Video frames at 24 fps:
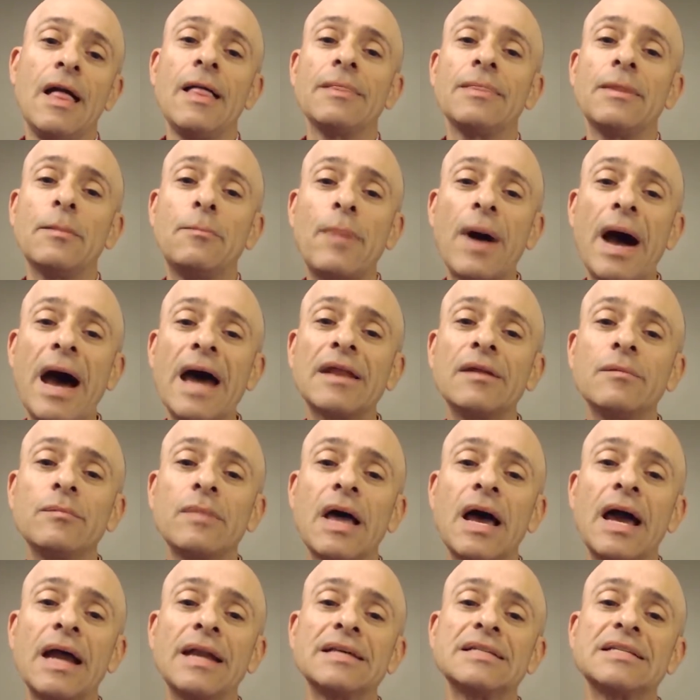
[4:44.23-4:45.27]
The bottom
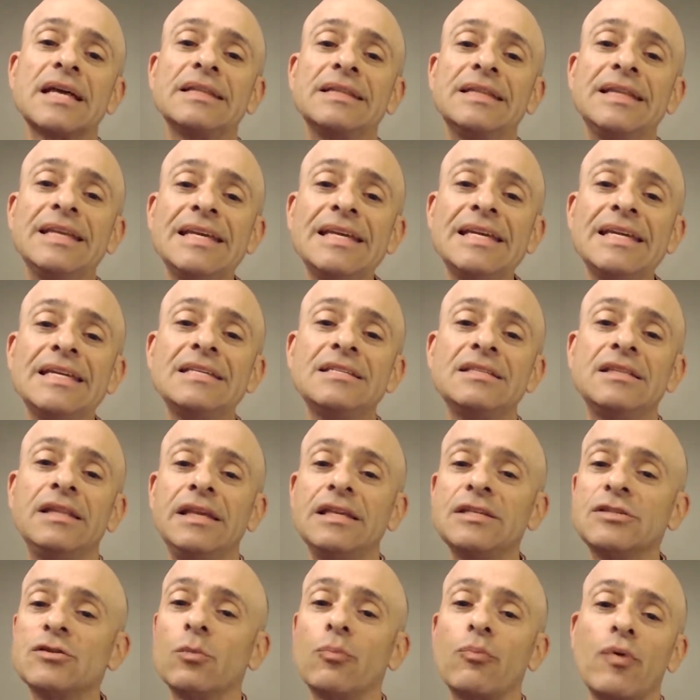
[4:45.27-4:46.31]
line is that these
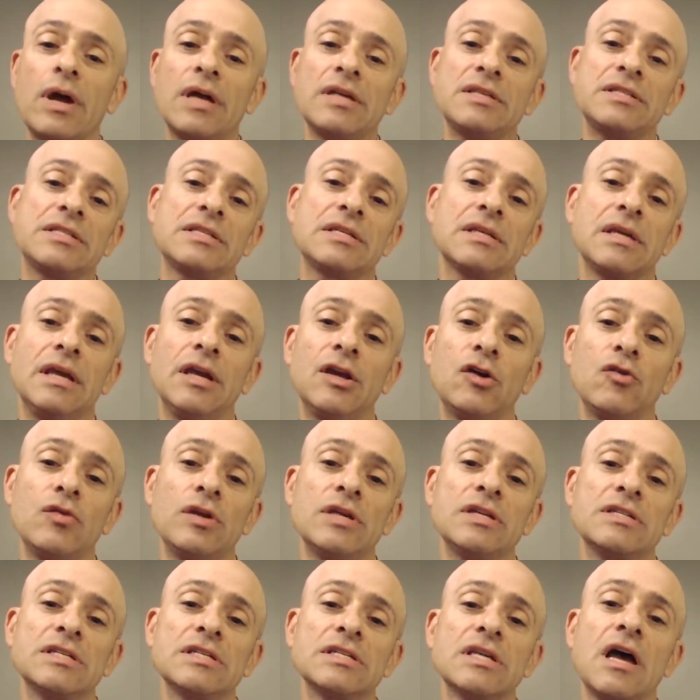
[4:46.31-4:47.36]
diesel price
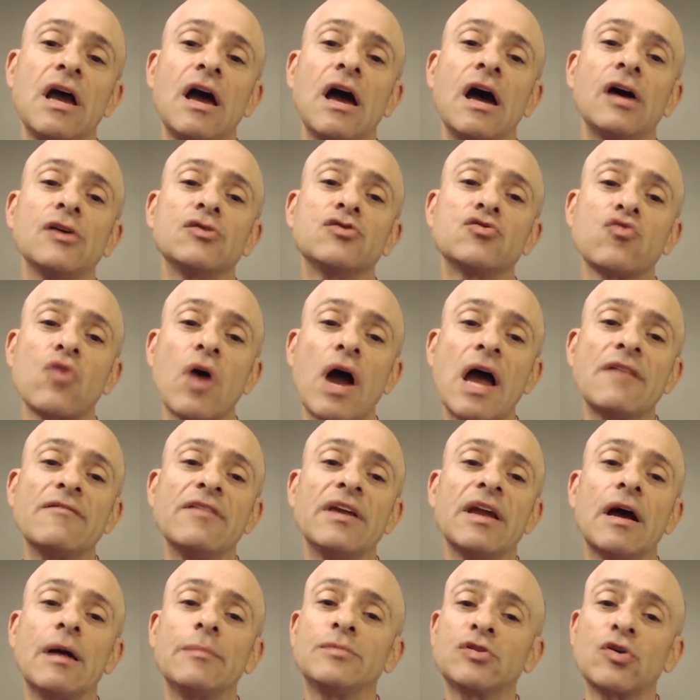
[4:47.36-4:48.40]
increases are driving
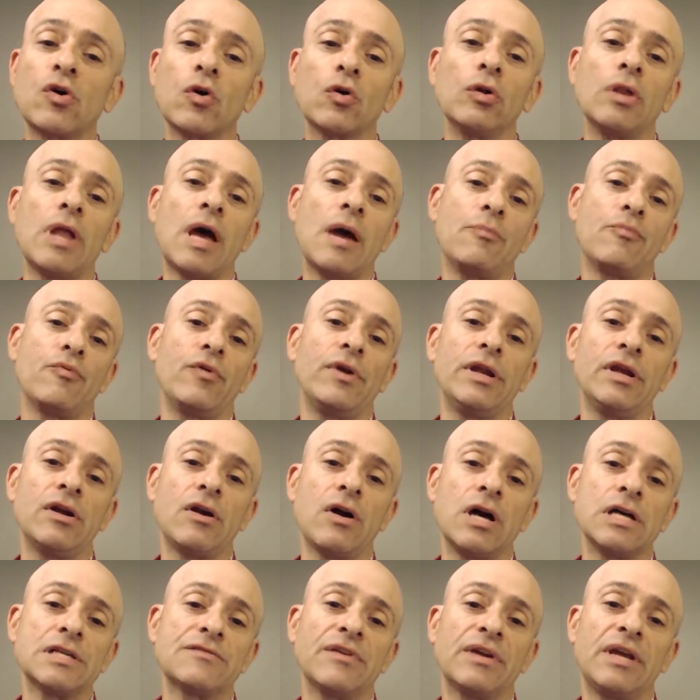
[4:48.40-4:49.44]
up total operating
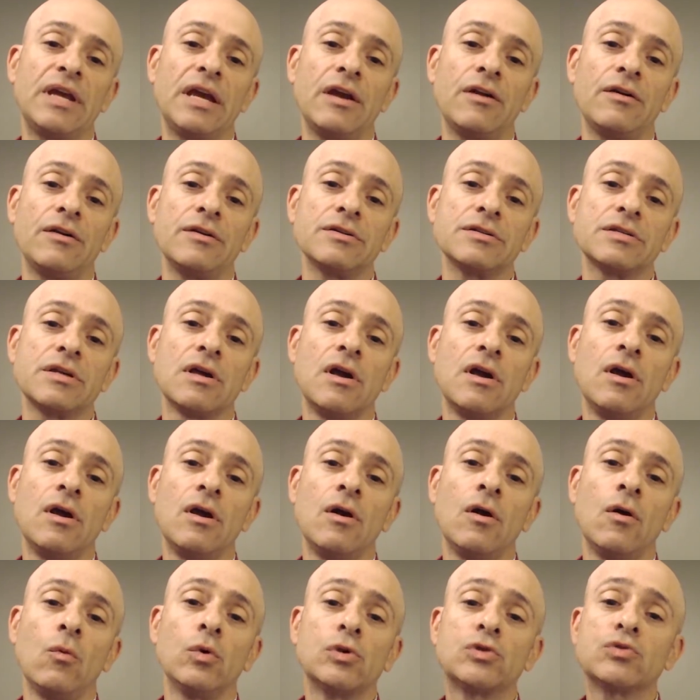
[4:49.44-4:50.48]
costs for carriers,
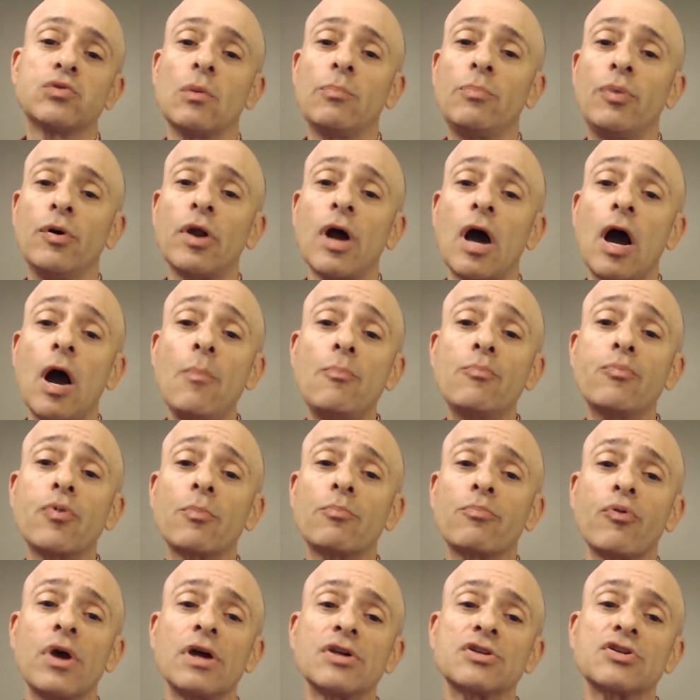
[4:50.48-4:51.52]
which will put upward
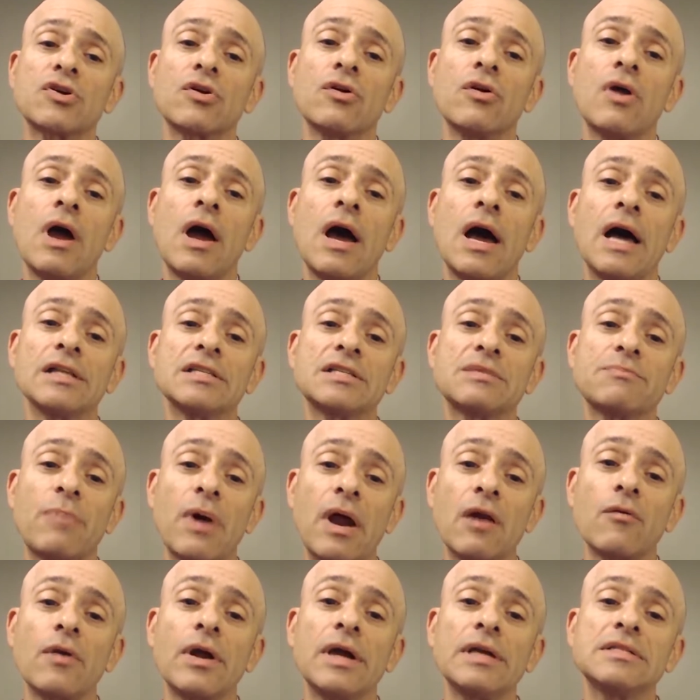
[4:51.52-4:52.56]
pressure on
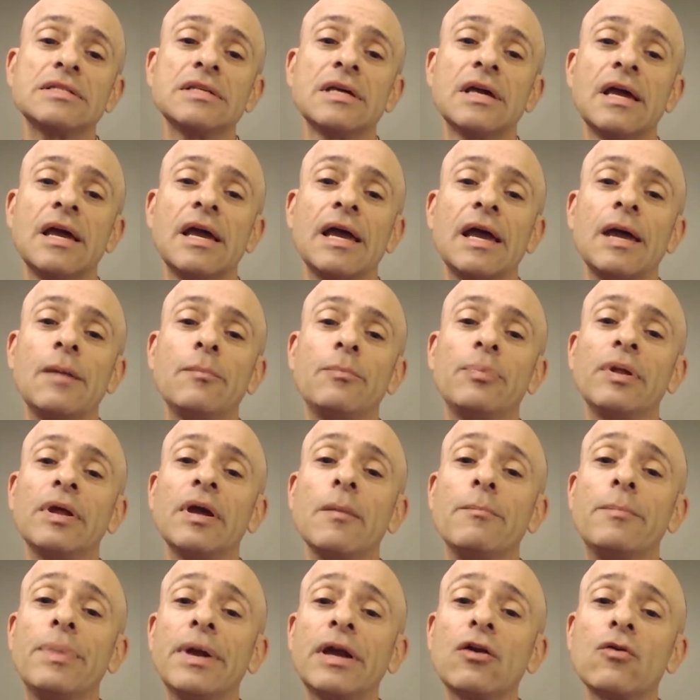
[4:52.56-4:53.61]
spot rates and play a
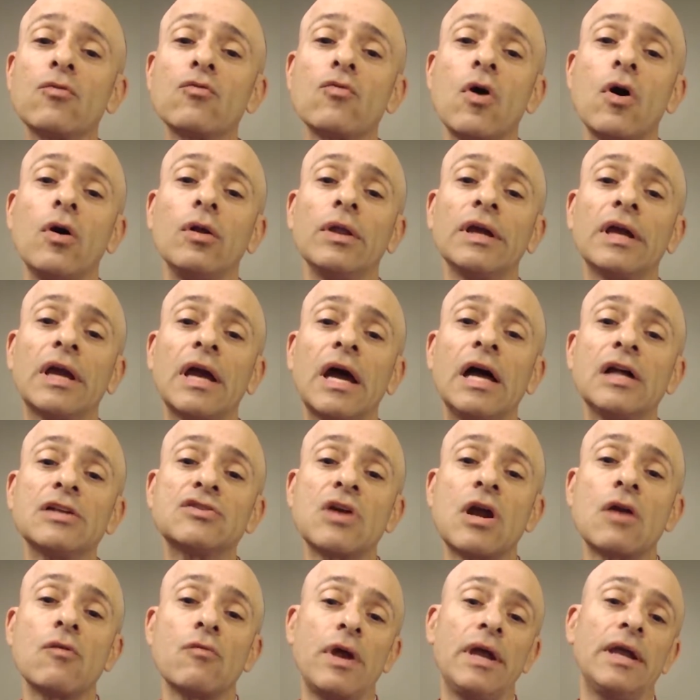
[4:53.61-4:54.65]
bigger role in
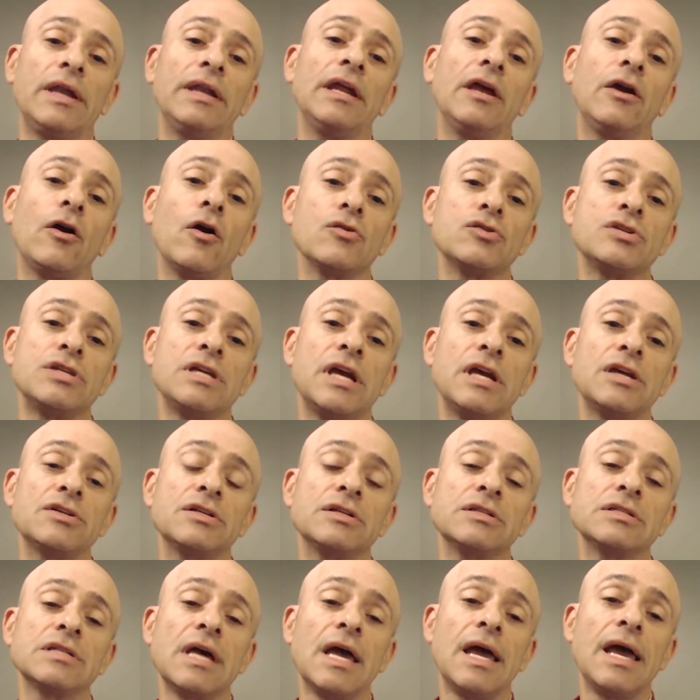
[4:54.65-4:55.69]
contract rate
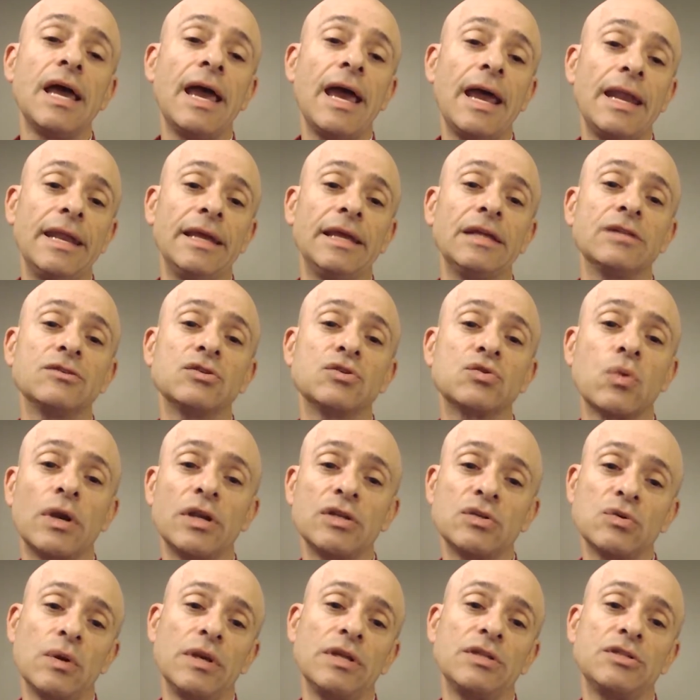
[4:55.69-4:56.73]
negotiations heading into
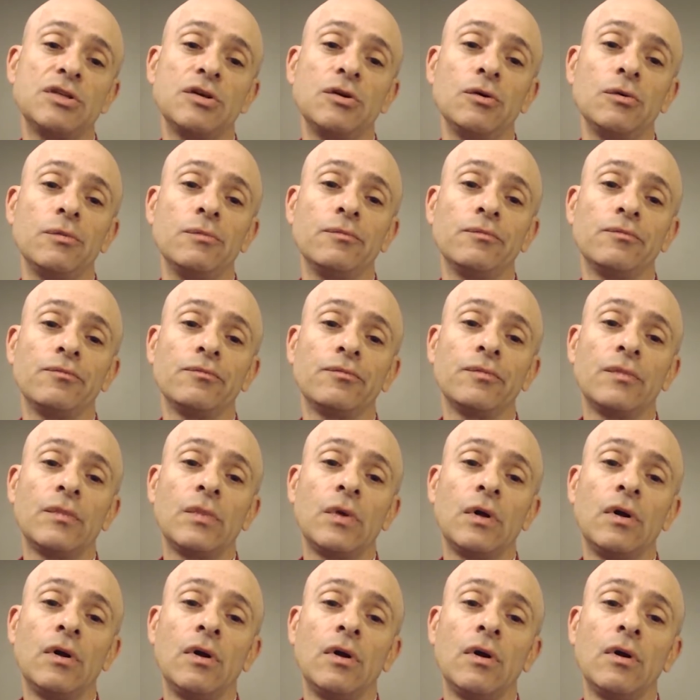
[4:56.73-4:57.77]
2022.
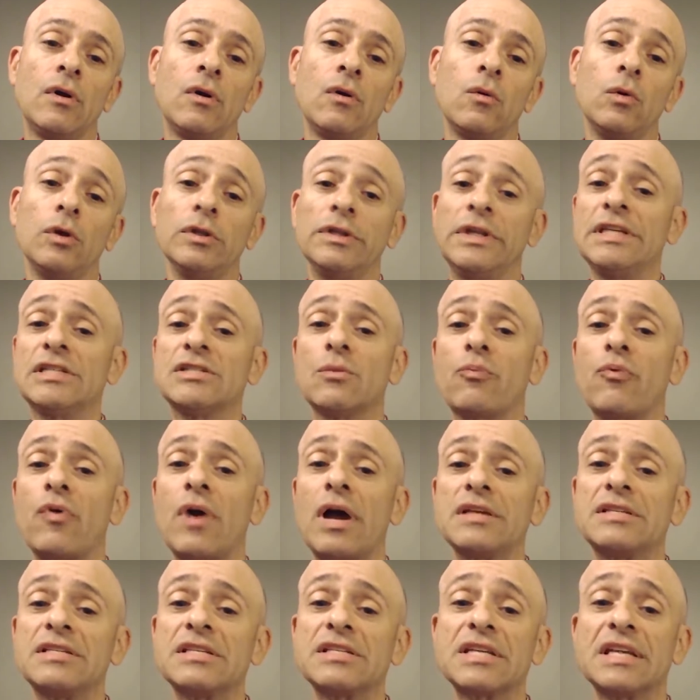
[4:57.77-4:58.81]
Will diesel
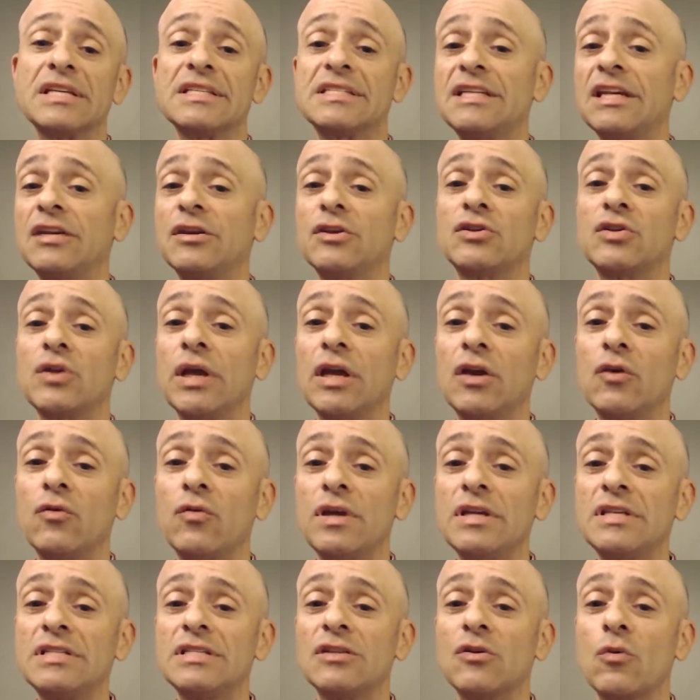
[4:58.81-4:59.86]
prices continue to
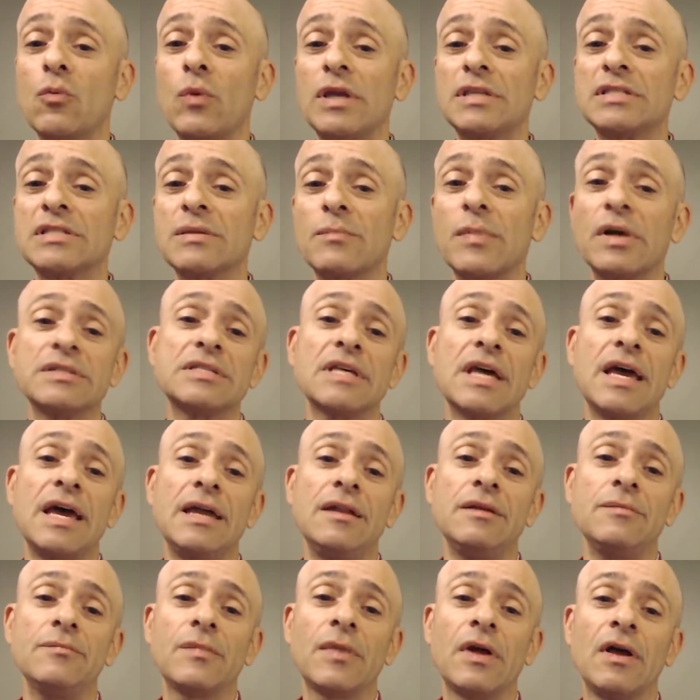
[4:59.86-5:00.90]
increase in the weeks and months
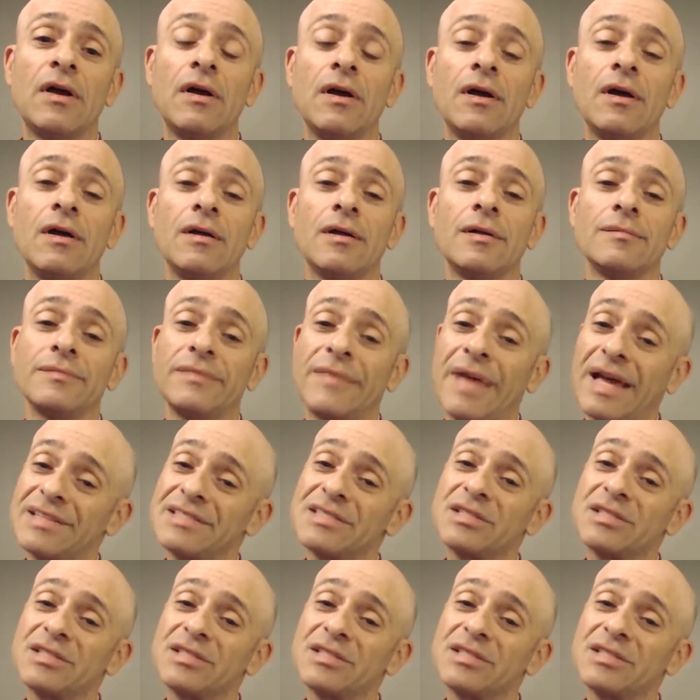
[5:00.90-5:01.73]
ahead? That's the